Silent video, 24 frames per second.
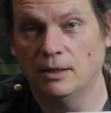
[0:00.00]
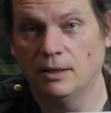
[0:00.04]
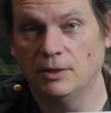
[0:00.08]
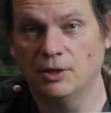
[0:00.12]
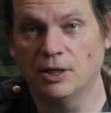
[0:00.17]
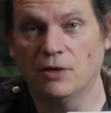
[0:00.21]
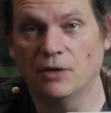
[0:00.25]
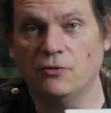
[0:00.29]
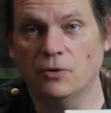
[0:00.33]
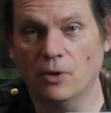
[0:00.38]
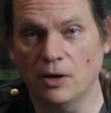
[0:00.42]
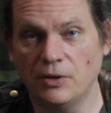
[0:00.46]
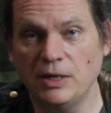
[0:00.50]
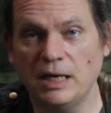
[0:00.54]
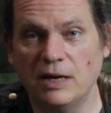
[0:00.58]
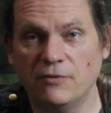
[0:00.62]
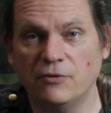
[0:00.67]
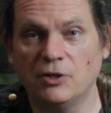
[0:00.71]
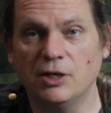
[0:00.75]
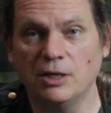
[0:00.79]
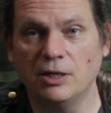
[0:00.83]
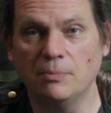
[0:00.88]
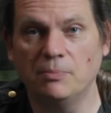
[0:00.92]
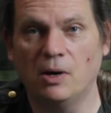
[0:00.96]
So if you're only
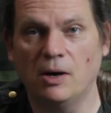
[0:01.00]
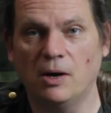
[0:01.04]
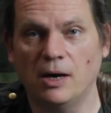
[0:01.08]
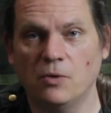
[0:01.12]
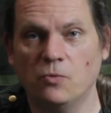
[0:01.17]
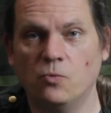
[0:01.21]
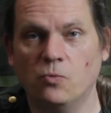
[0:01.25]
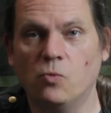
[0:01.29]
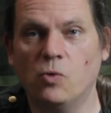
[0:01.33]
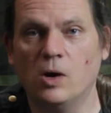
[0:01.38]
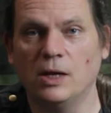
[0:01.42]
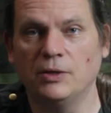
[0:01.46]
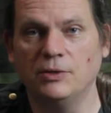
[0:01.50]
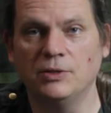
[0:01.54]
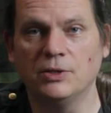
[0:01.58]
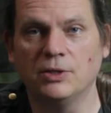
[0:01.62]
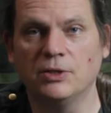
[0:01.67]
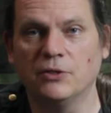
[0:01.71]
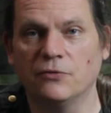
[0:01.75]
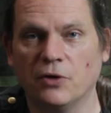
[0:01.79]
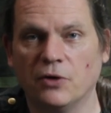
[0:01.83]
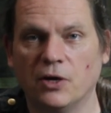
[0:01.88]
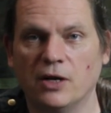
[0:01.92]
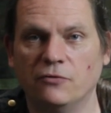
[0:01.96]
ever going to buy one
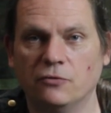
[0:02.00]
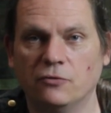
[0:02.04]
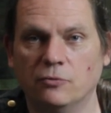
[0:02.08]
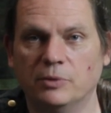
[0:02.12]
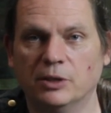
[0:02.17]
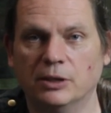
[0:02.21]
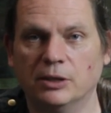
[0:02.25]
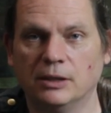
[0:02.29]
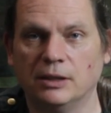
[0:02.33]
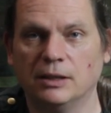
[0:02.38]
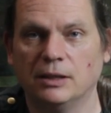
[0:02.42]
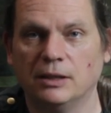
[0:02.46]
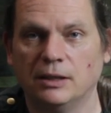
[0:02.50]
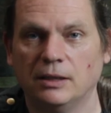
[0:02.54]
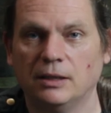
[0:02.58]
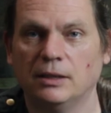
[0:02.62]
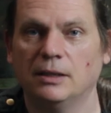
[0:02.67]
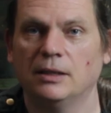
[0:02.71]
survival book,